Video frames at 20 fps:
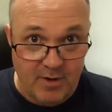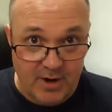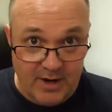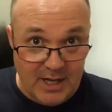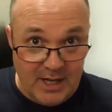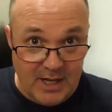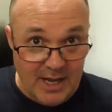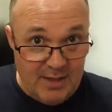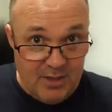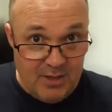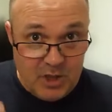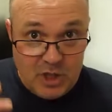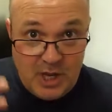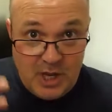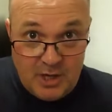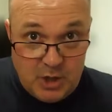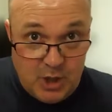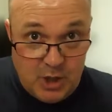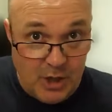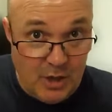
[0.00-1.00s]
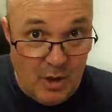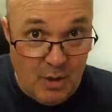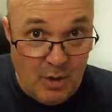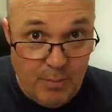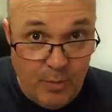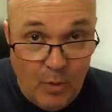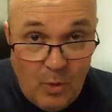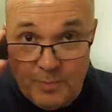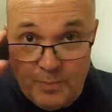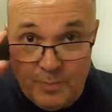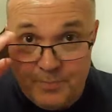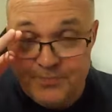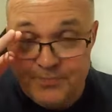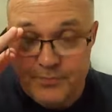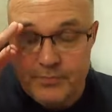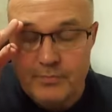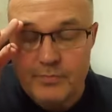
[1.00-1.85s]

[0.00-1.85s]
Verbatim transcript: or at least charging a lot more,